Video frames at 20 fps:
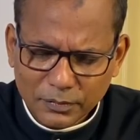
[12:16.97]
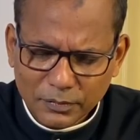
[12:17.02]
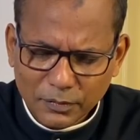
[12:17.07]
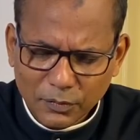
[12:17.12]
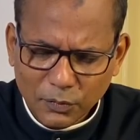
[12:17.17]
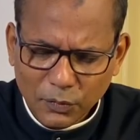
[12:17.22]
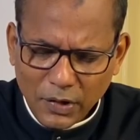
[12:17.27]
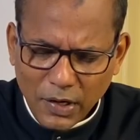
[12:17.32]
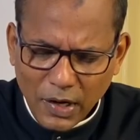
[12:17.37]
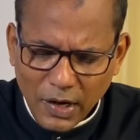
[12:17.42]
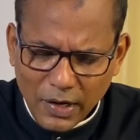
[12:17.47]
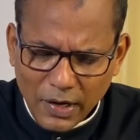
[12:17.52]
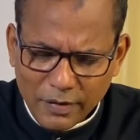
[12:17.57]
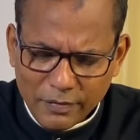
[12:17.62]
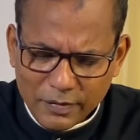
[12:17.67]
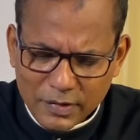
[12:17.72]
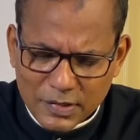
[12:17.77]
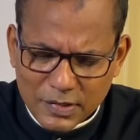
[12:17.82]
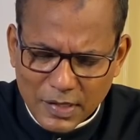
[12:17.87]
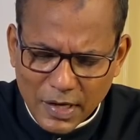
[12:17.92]
where I
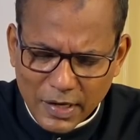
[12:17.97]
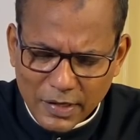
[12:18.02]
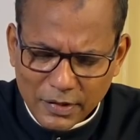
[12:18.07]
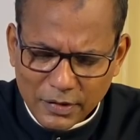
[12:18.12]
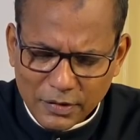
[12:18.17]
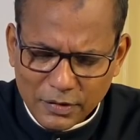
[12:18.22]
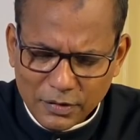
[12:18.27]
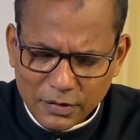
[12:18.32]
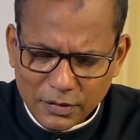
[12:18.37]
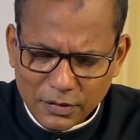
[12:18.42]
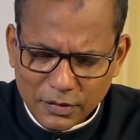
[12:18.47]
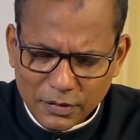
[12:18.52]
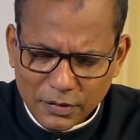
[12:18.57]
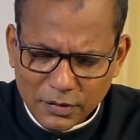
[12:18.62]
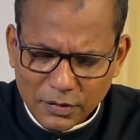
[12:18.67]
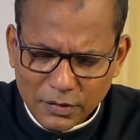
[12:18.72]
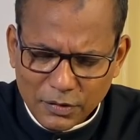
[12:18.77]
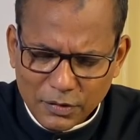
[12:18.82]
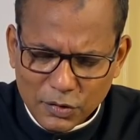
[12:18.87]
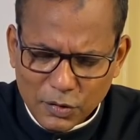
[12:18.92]
have decided
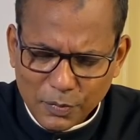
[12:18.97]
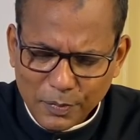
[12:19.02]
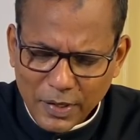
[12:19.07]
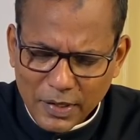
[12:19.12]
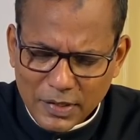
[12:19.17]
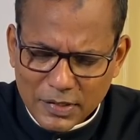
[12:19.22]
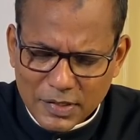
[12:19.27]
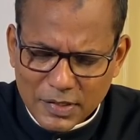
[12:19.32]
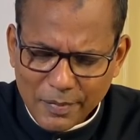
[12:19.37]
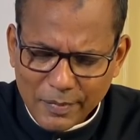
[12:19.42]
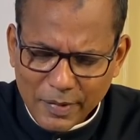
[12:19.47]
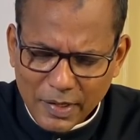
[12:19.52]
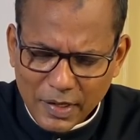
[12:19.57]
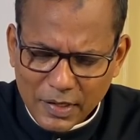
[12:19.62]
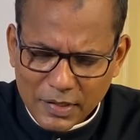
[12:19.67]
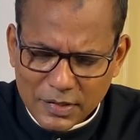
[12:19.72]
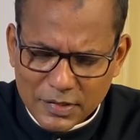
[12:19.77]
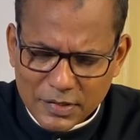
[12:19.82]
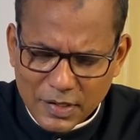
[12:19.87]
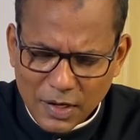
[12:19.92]
to bring somebody
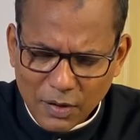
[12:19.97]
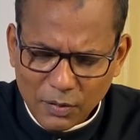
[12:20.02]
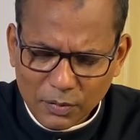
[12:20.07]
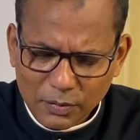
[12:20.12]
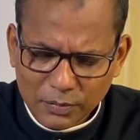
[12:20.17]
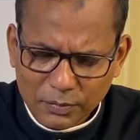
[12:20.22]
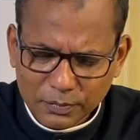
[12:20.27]
else down.